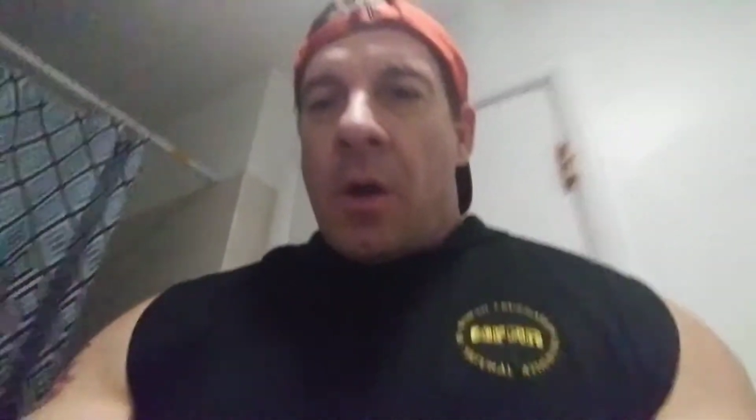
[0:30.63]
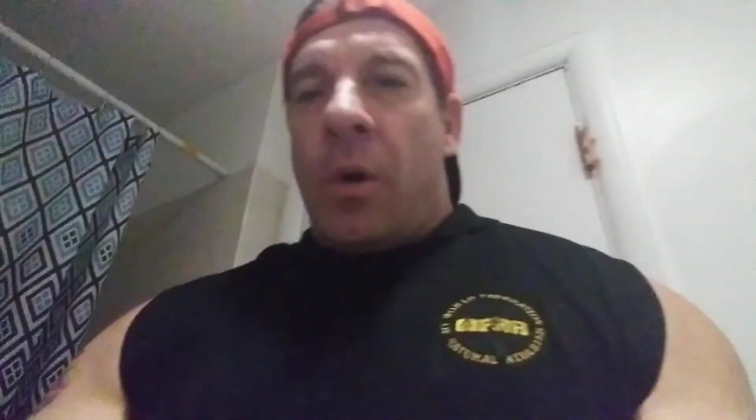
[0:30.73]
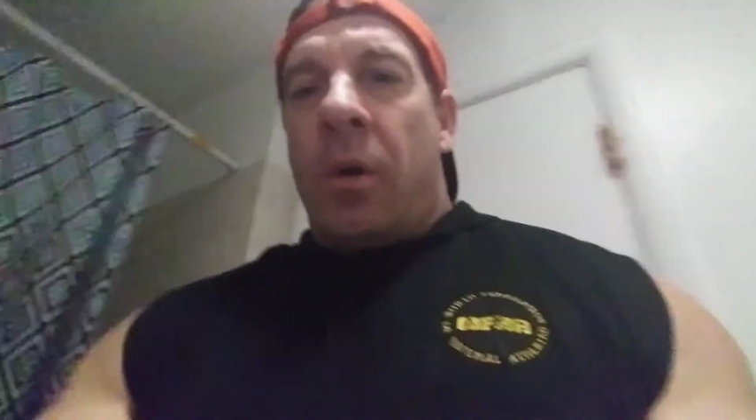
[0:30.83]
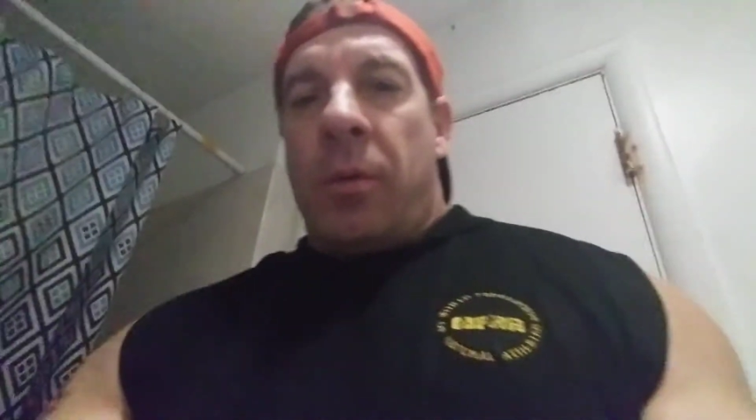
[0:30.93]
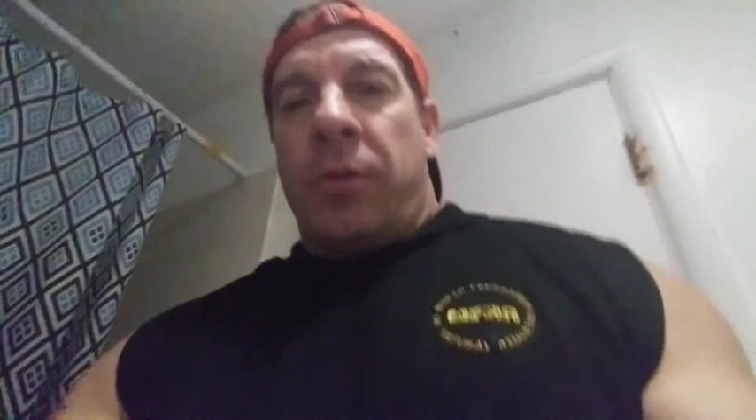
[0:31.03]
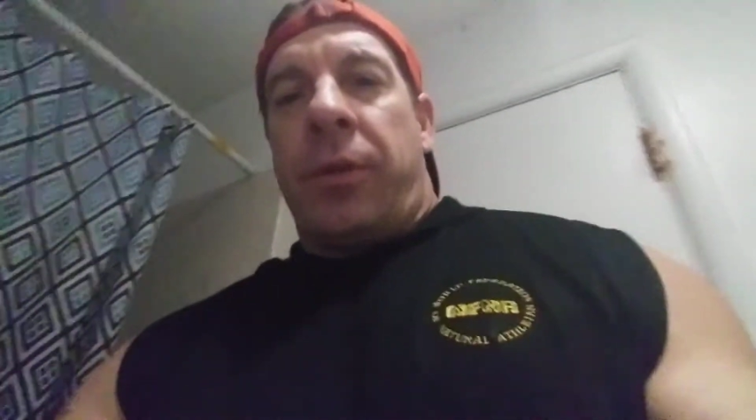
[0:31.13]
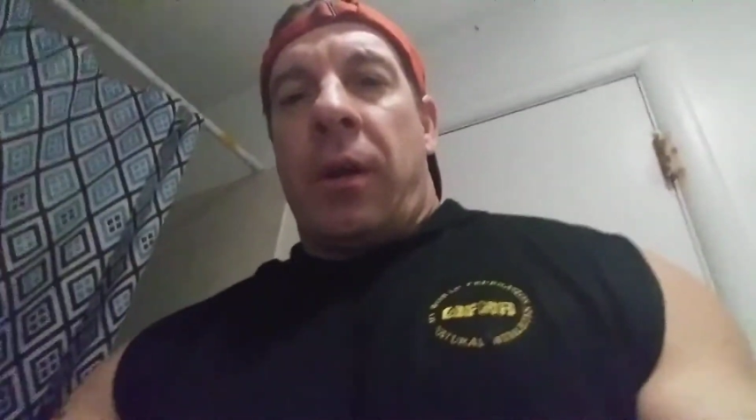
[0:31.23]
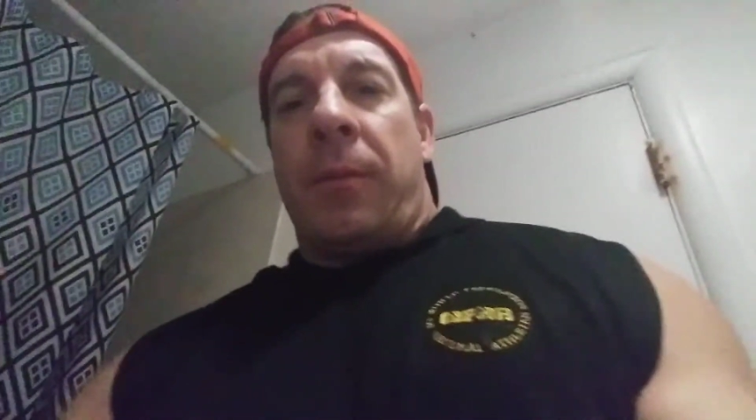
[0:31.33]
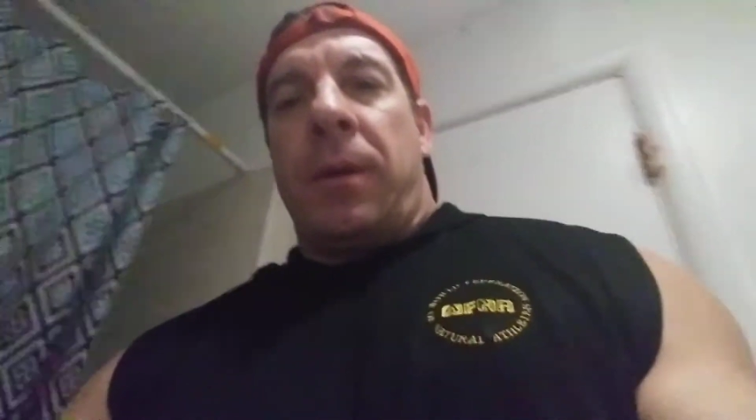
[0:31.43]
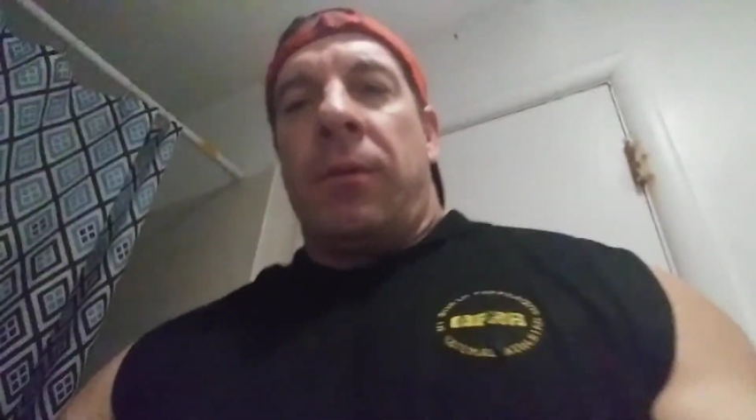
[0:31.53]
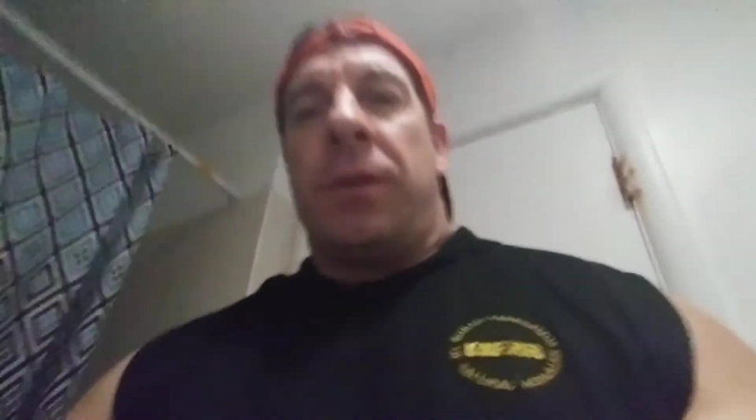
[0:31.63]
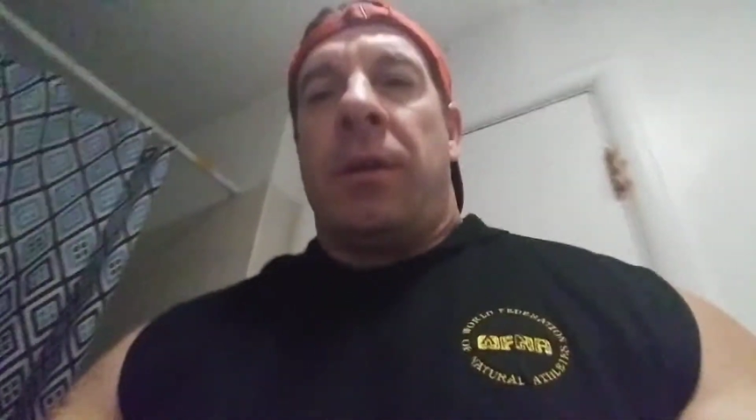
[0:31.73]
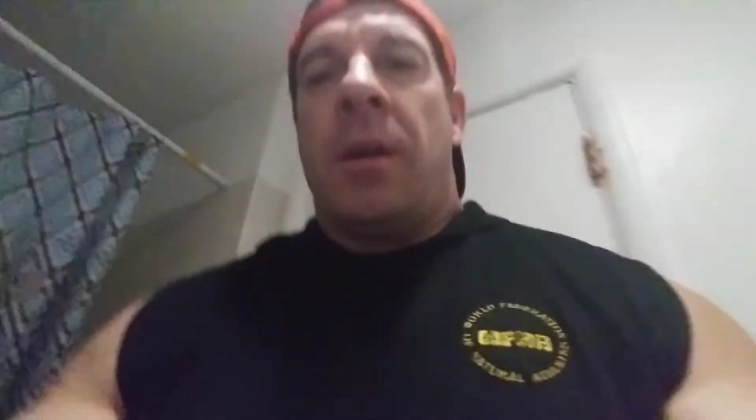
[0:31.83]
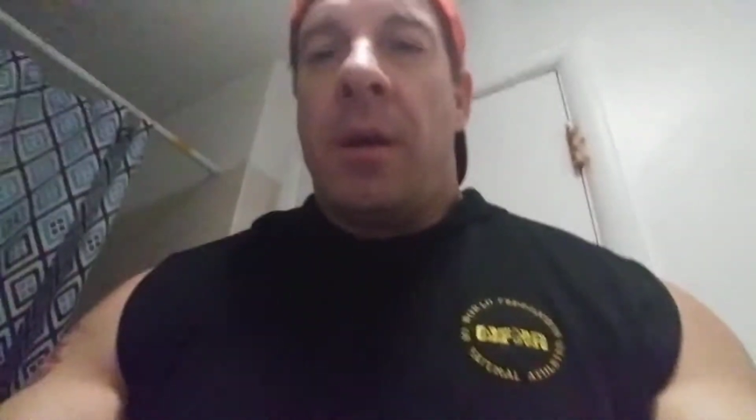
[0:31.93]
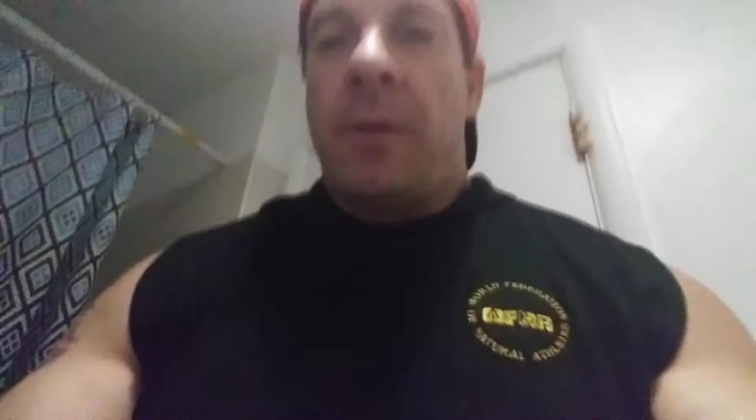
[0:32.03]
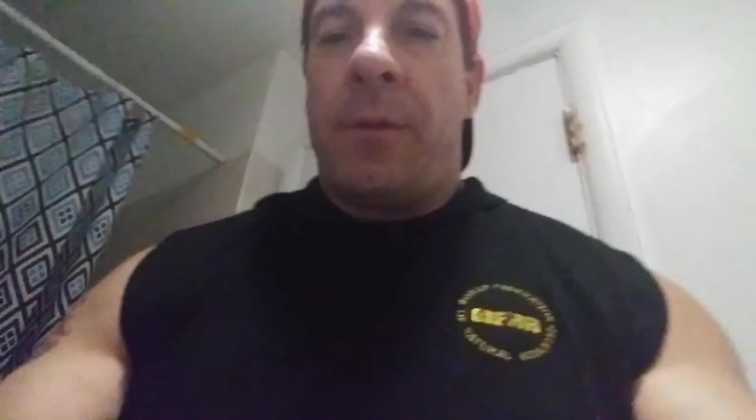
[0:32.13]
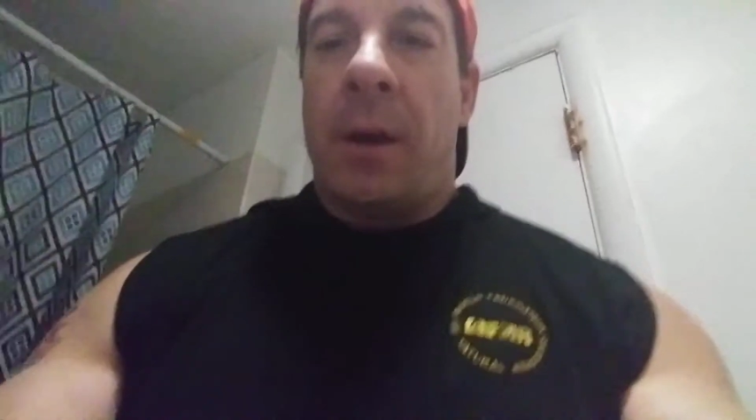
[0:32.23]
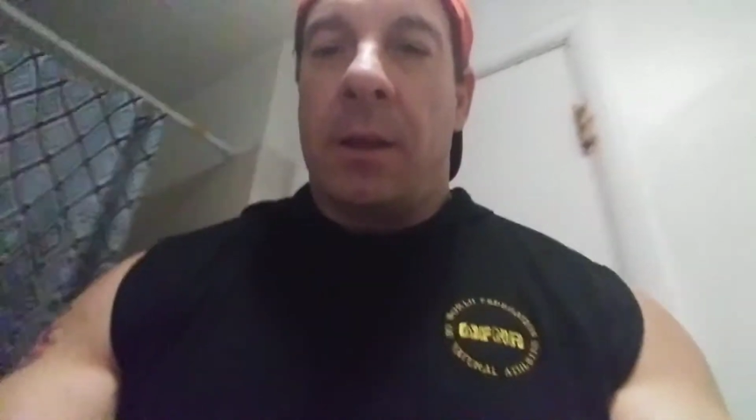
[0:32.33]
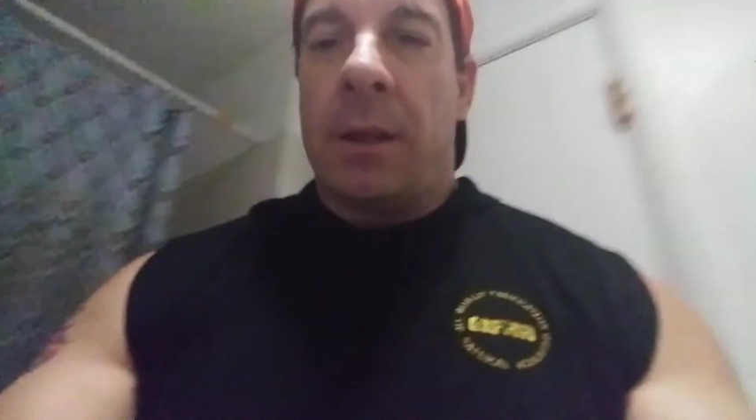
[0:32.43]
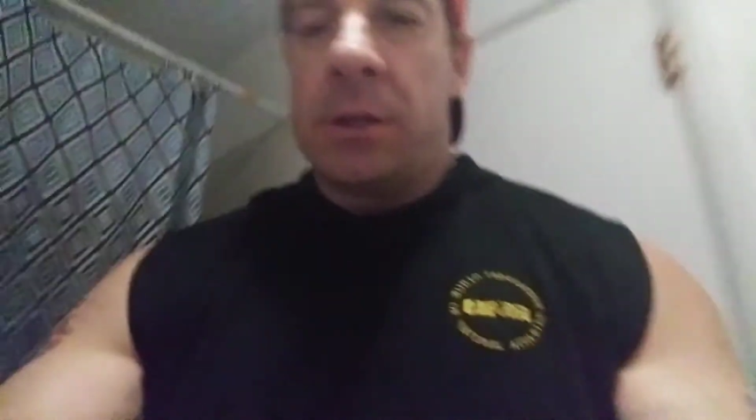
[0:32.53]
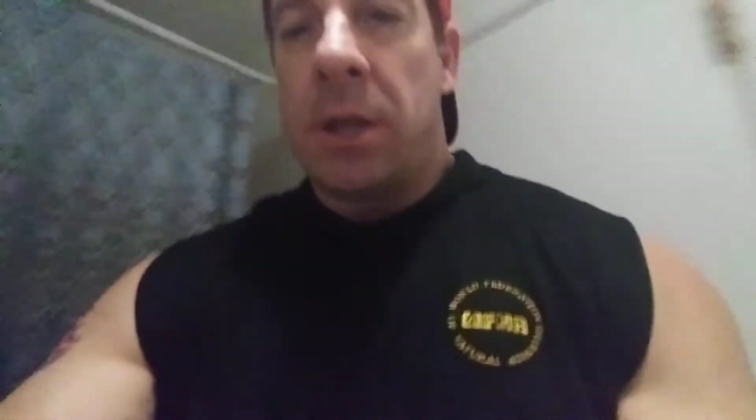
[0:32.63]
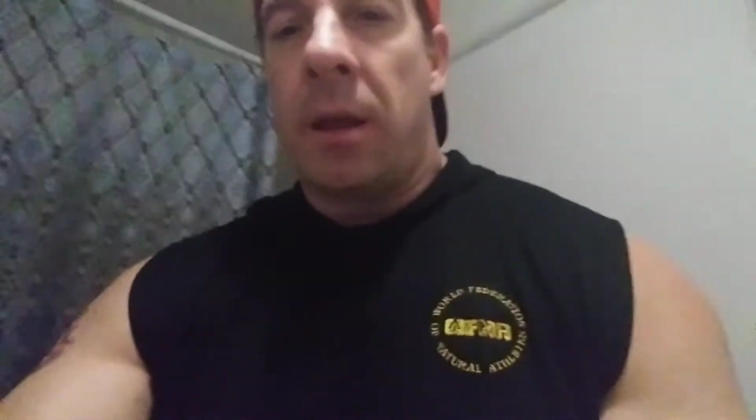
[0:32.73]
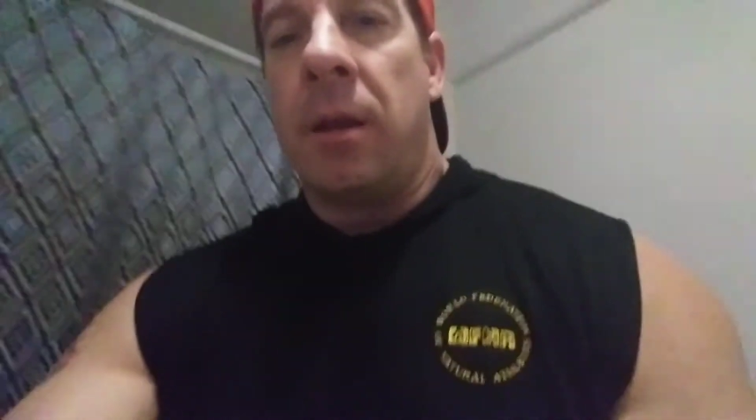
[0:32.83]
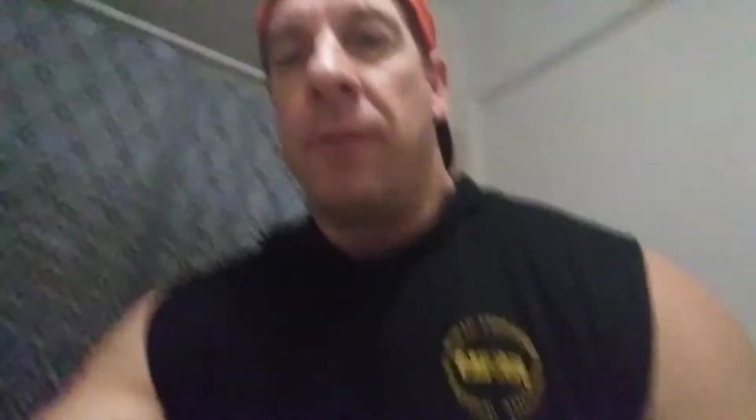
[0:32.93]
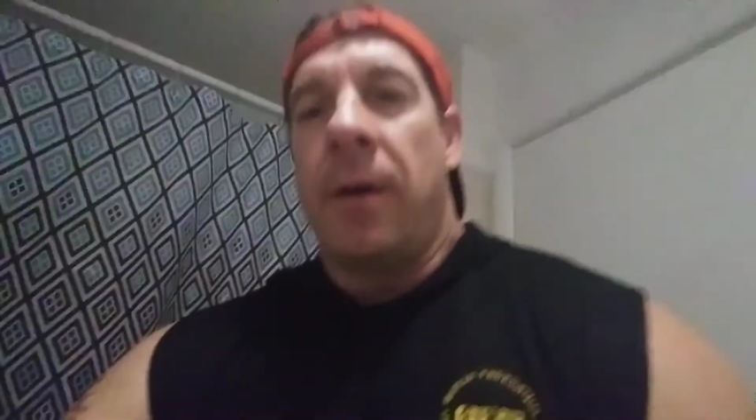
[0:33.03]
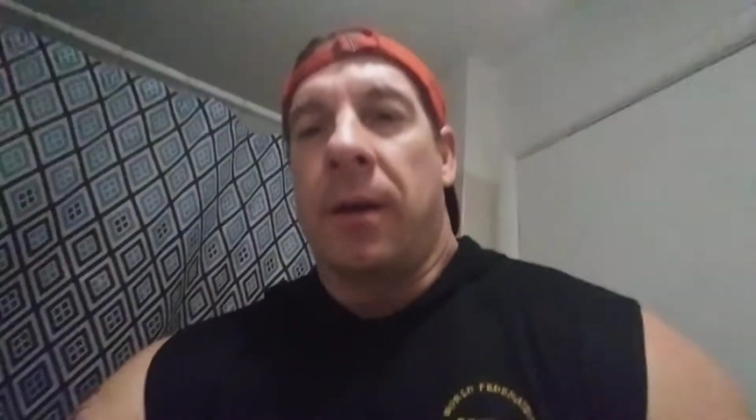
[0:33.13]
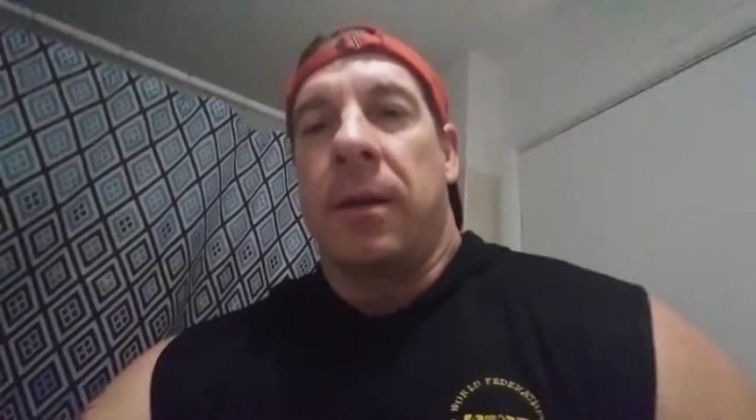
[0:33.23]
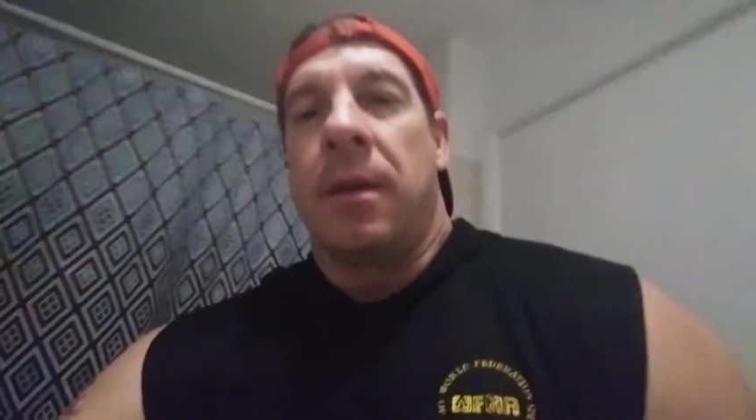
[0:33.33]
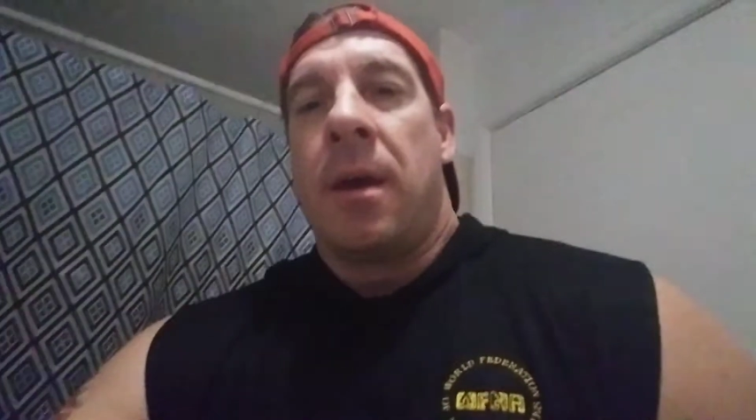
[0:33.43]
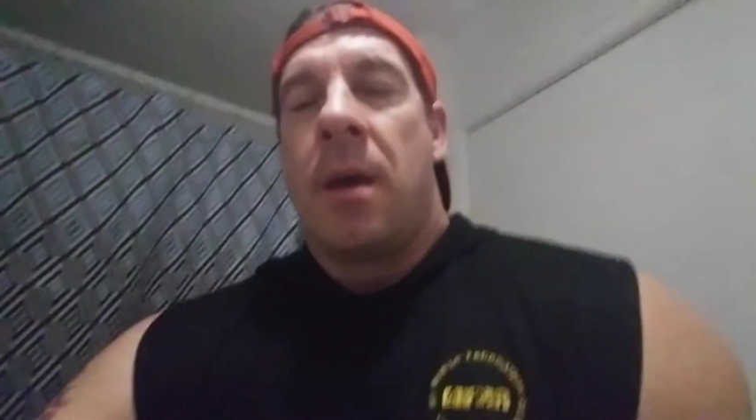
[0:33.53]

hormone therapy with fucking legit fucking,